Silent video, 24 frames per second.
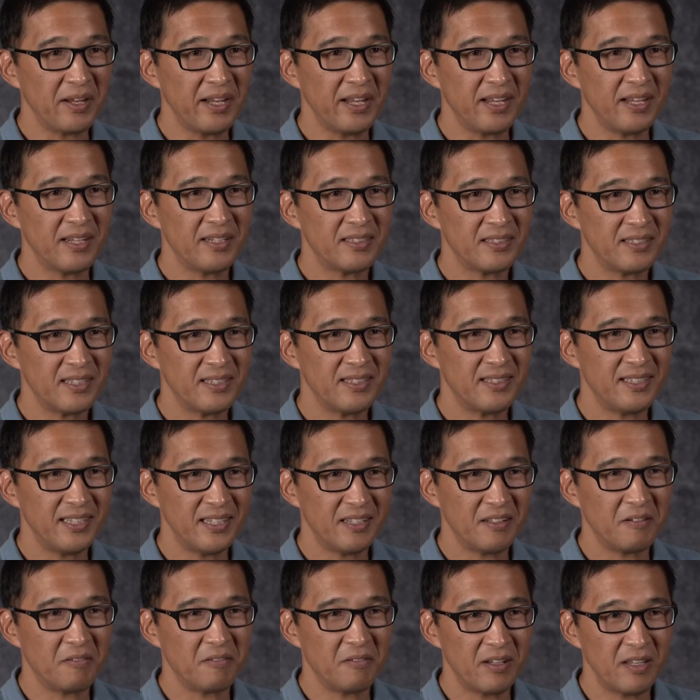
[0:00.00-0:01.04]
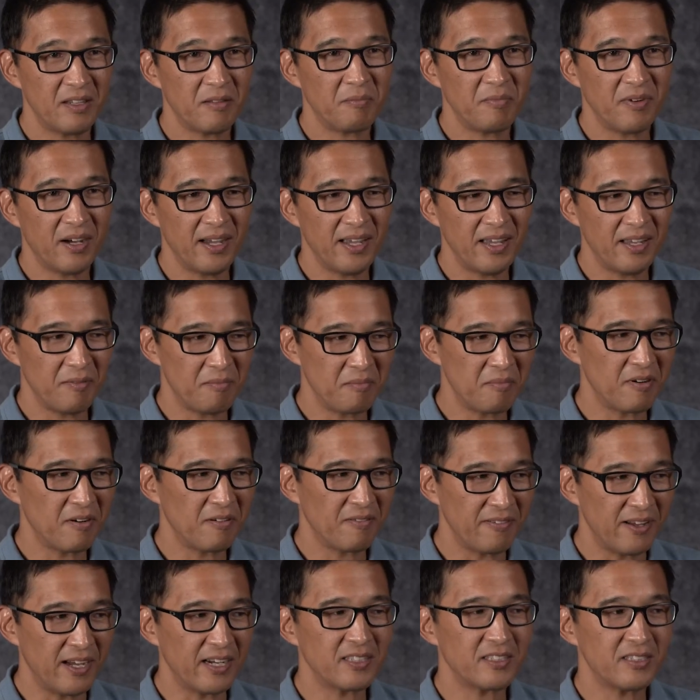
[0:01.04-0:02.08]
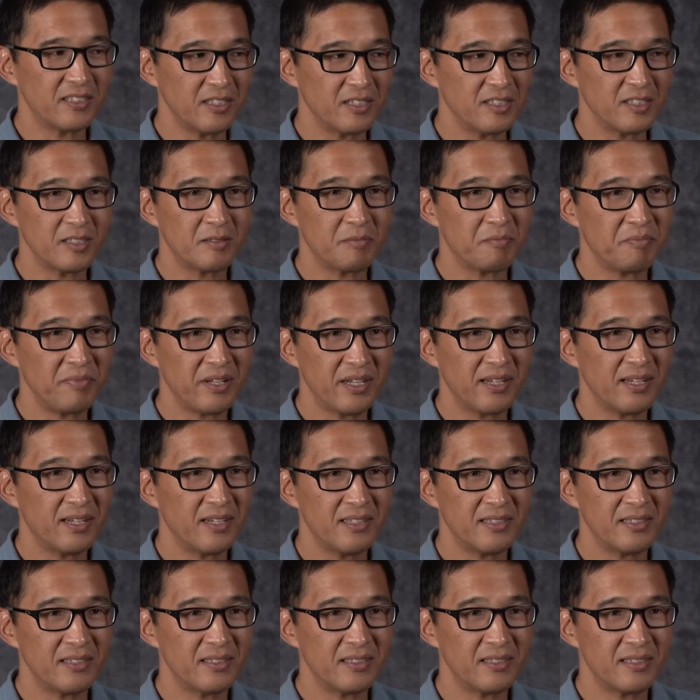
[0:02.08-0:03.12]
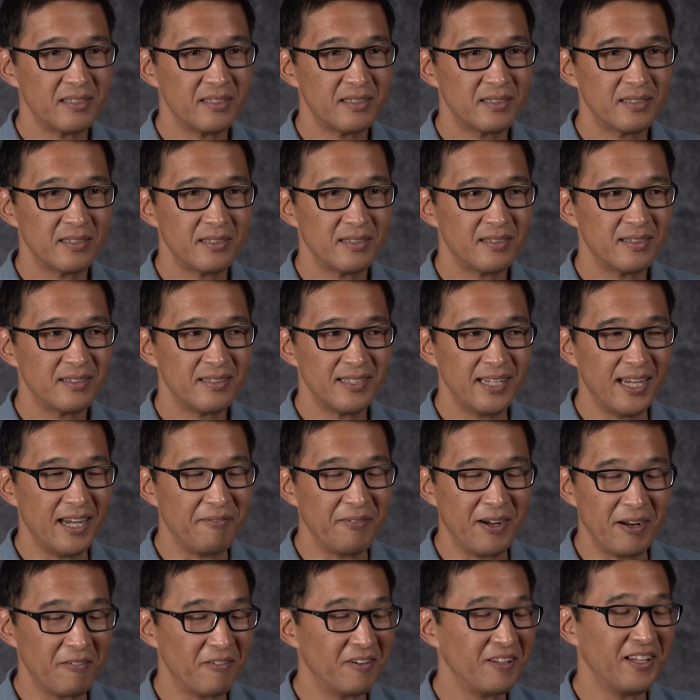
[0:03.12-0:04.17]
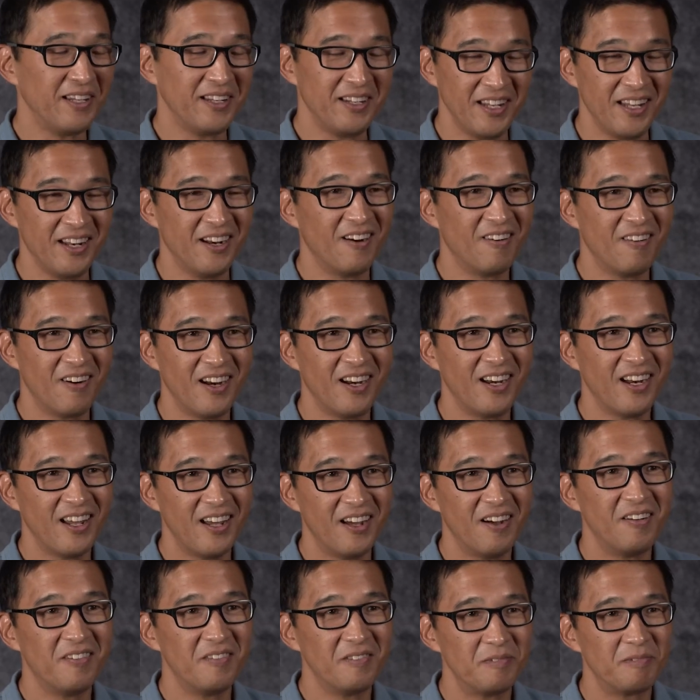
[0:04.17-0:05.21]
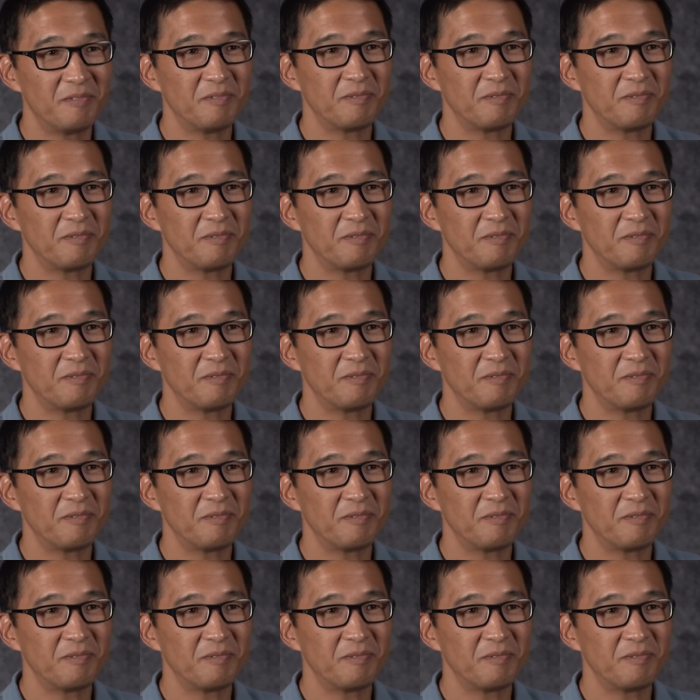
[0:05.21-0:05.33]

me to deal with my imperfections, because damn, I really need it right now.